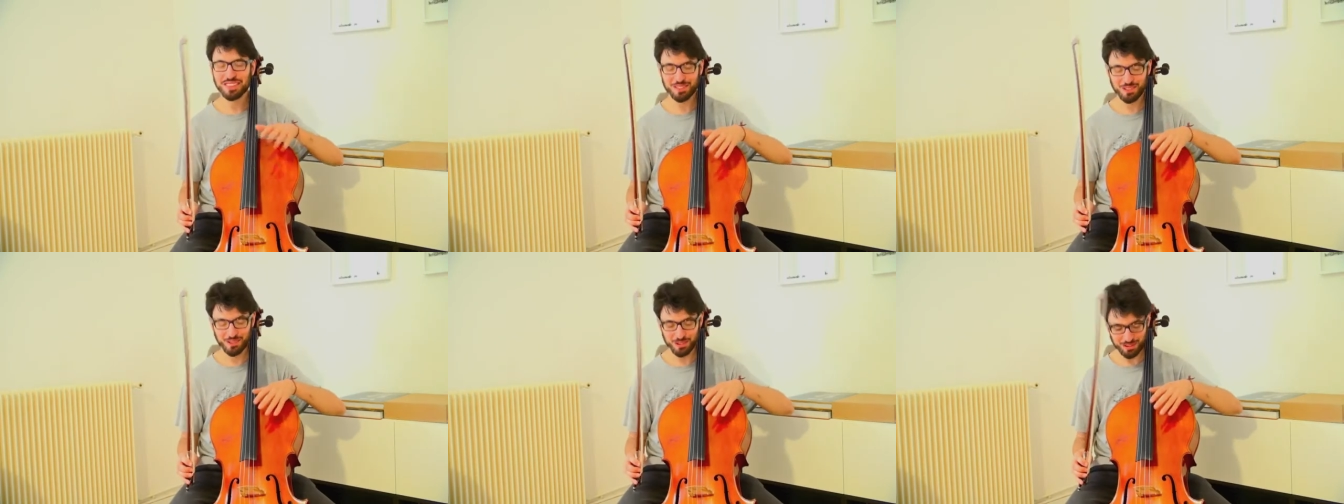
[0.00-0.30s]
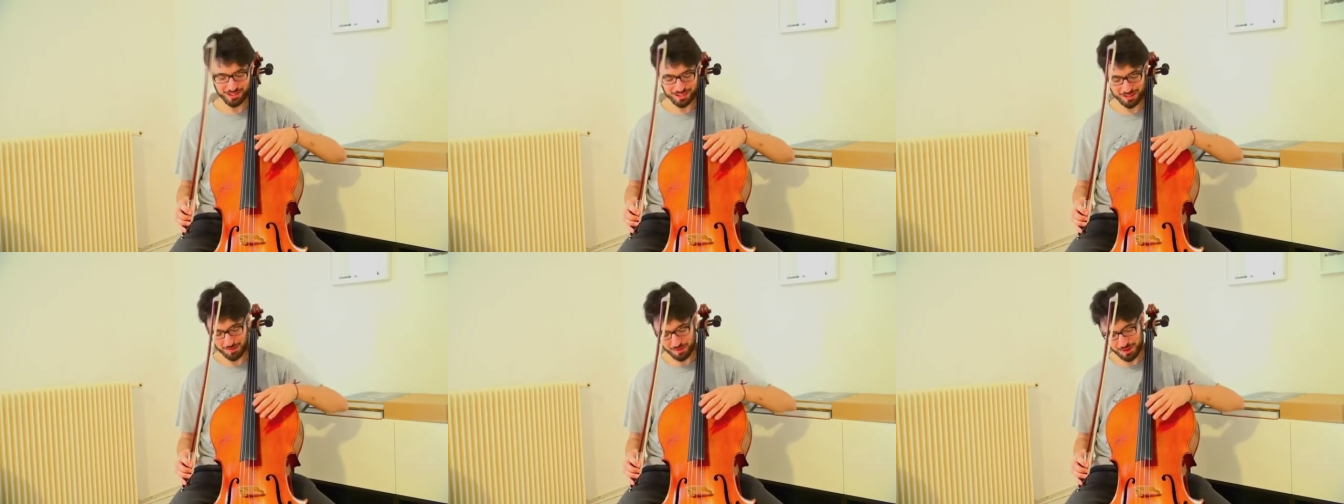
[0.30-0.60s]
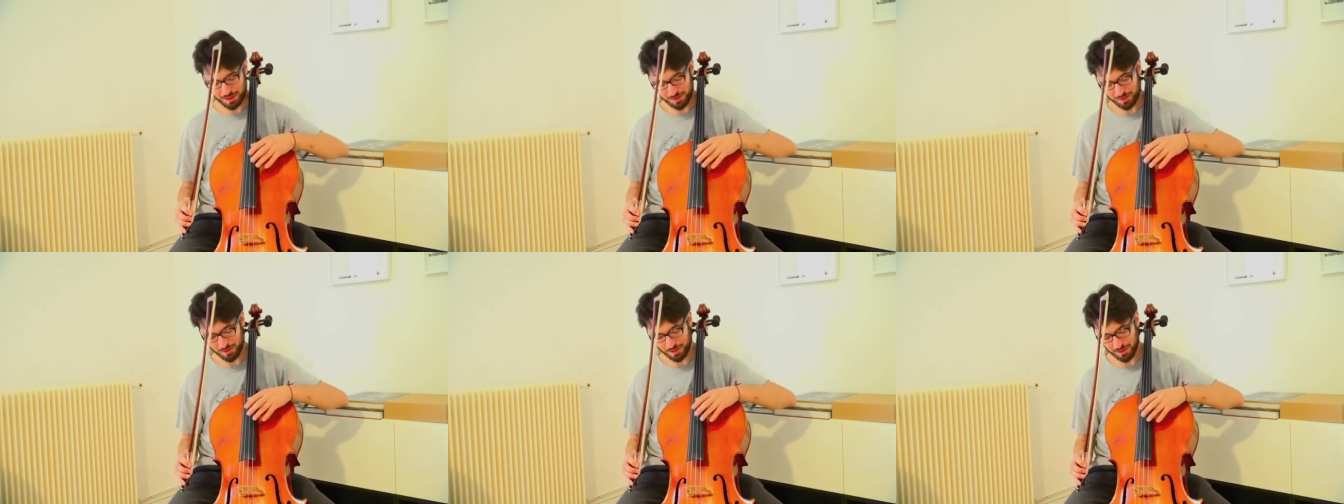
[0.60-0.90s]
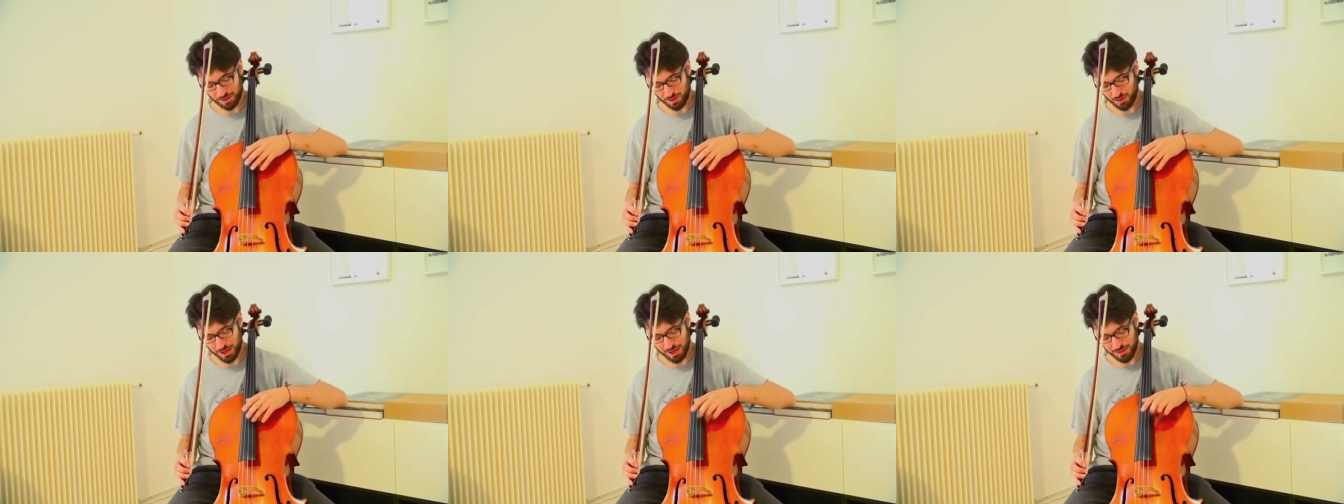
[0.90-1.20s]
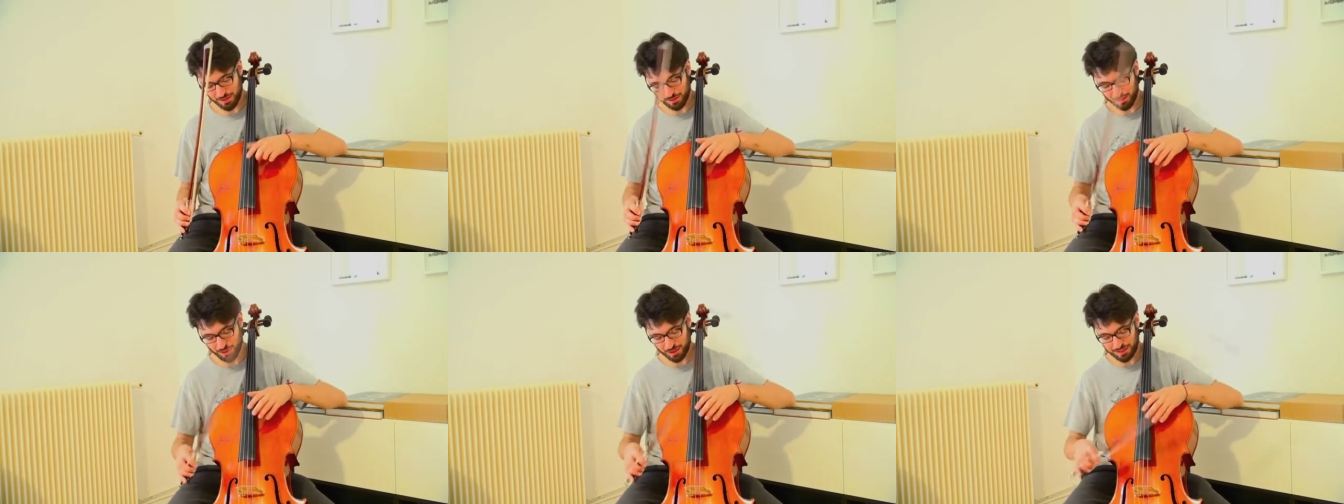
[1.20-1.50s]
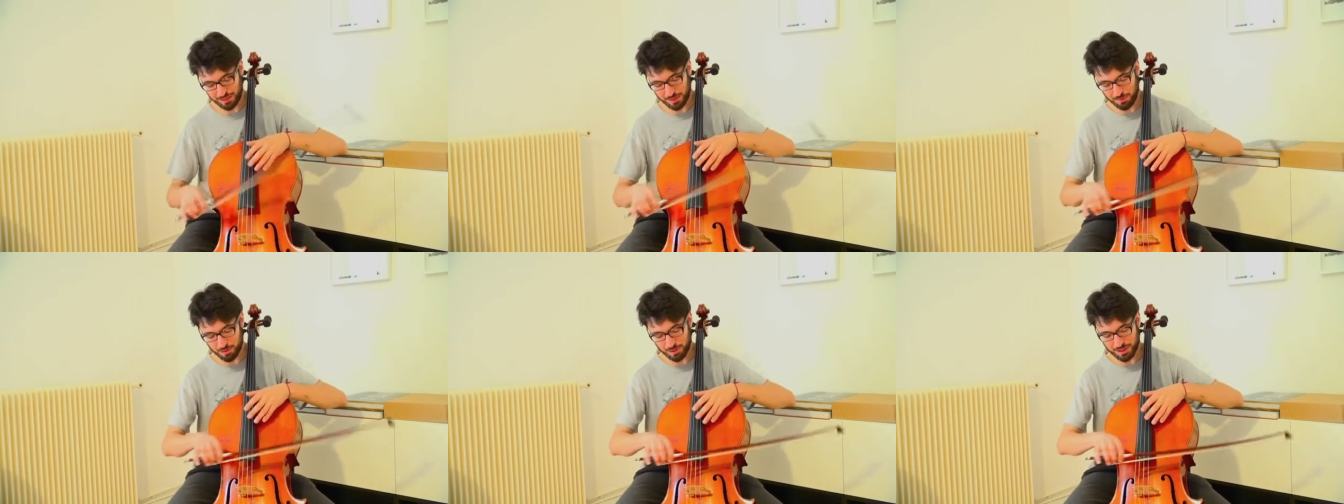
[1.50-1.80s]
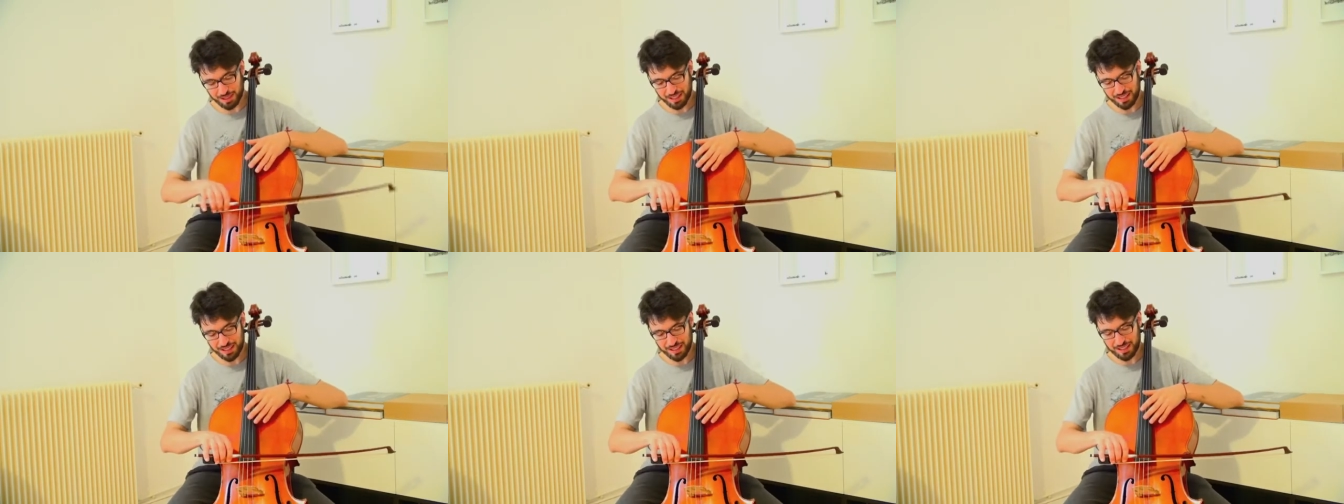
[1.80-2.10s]
So sometimes you have, for example,
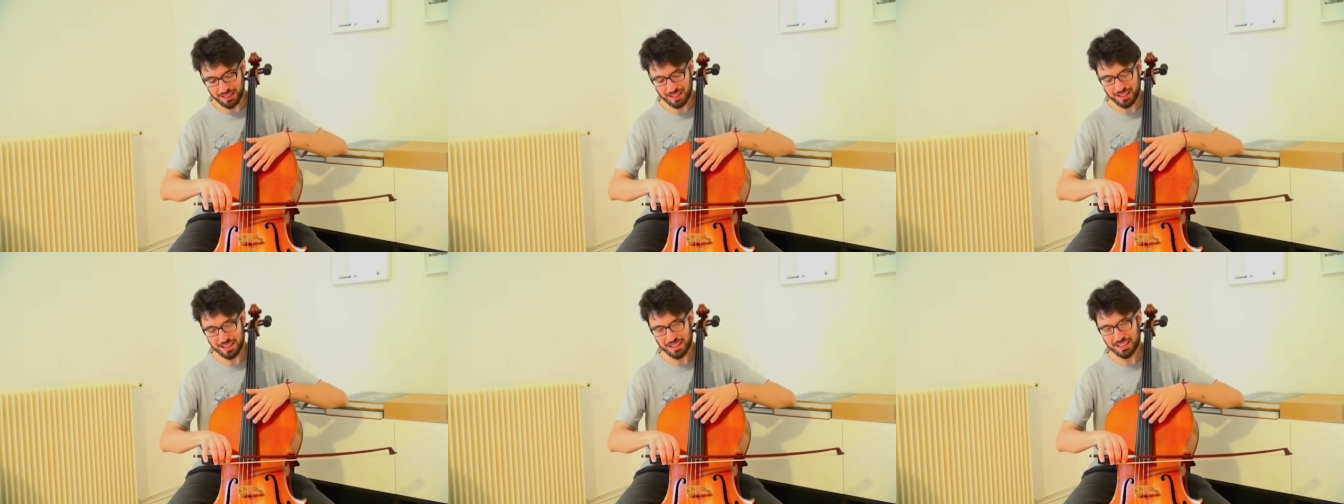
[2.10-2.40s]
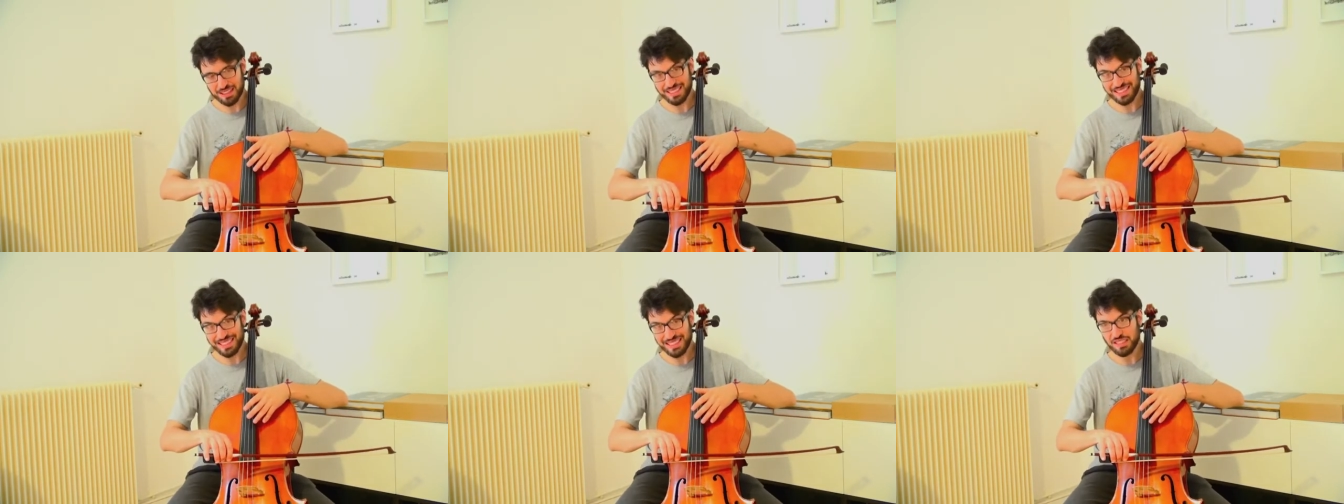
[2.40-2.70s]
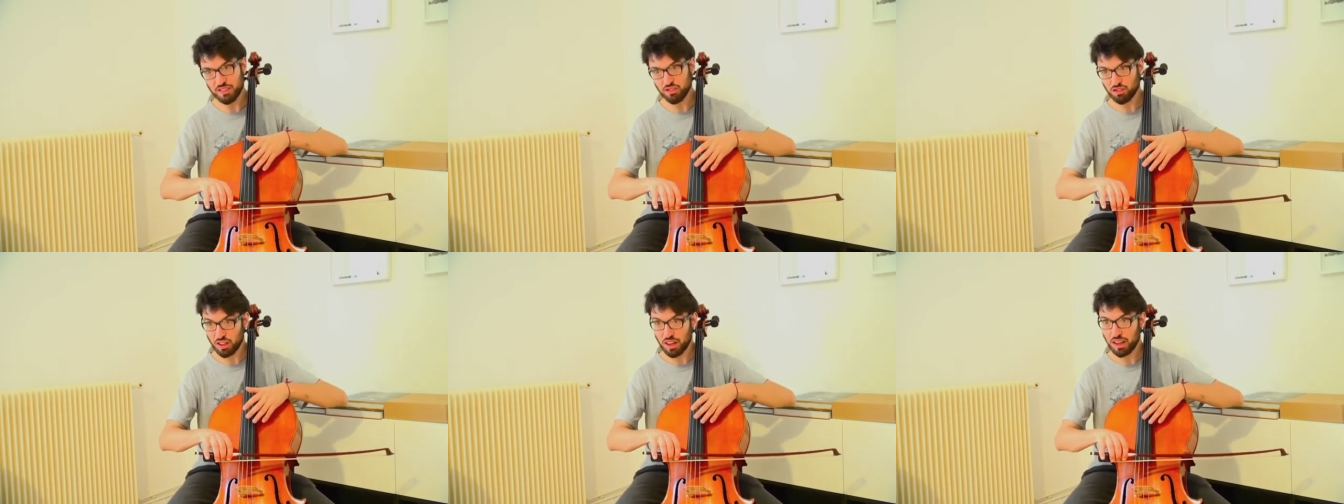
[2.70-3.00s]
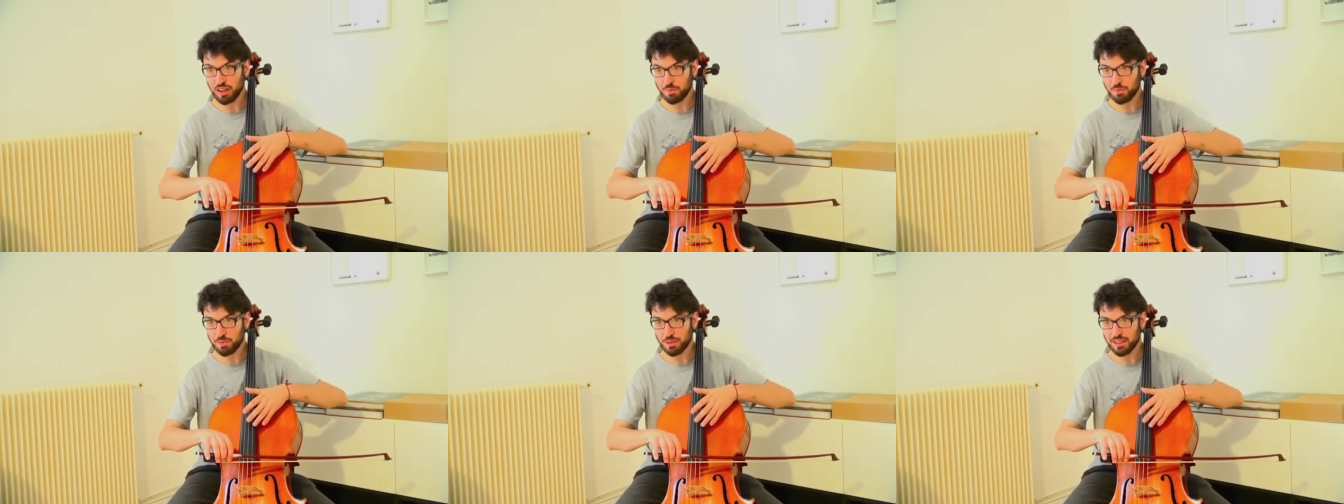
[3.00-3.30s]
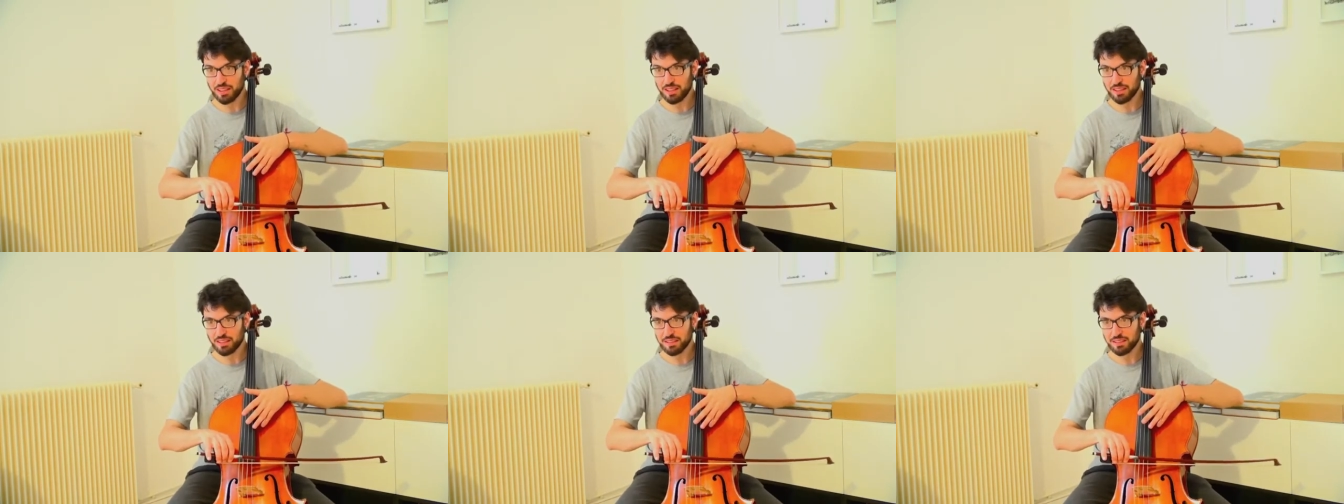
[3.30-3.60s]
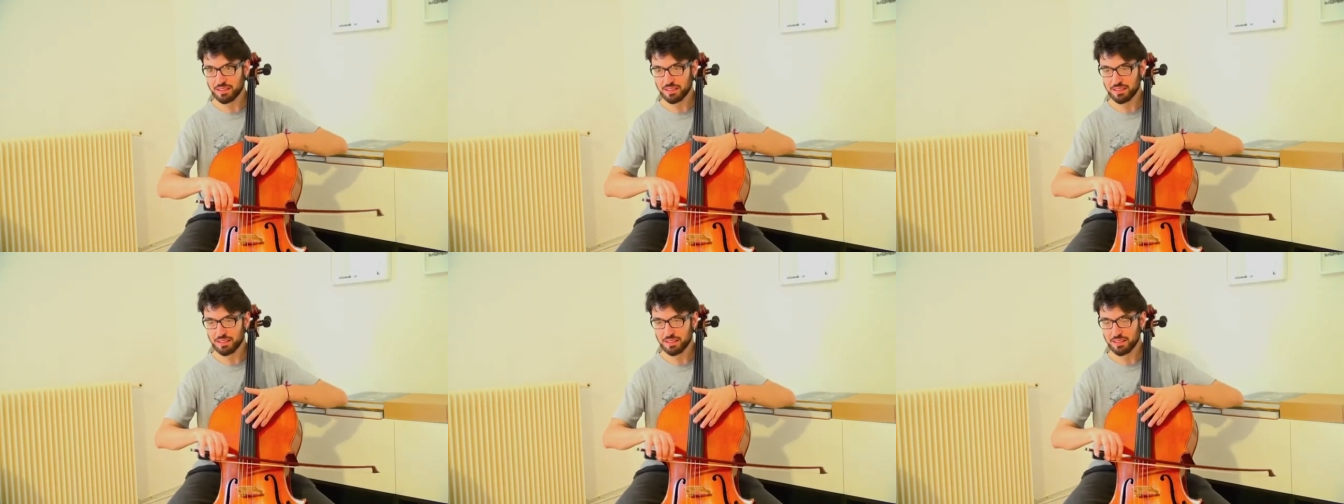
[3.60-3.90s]
the D sharp here.